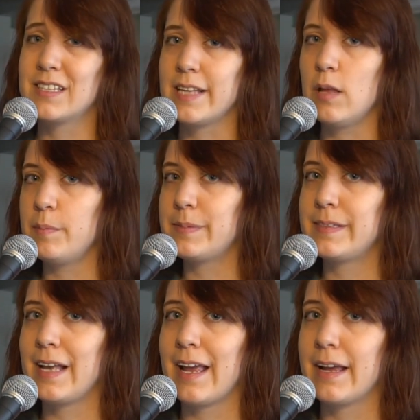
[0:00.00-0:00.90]

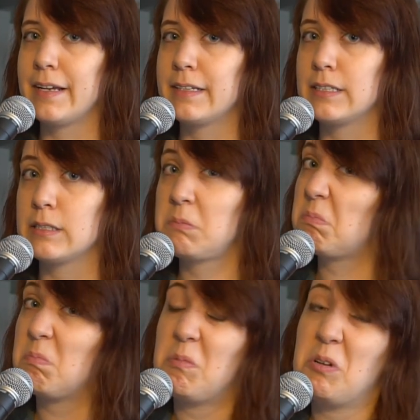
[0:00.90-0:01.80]
helps, and
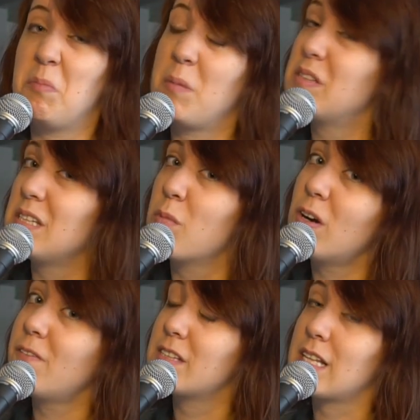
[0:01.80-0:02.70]
we'll maybe see
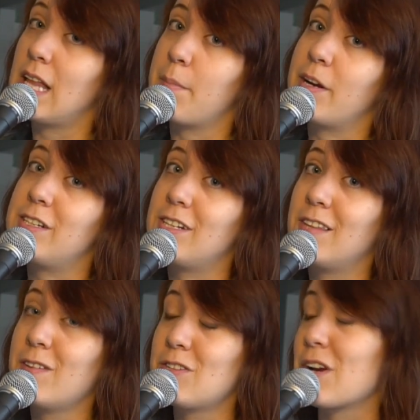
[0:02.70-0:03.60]
more of this collaboration in
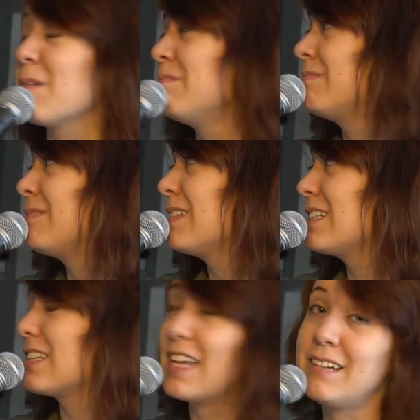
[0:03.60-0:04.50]
the future.
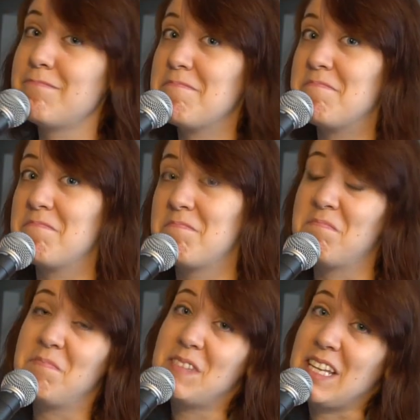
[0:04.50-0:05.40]
Till then, see you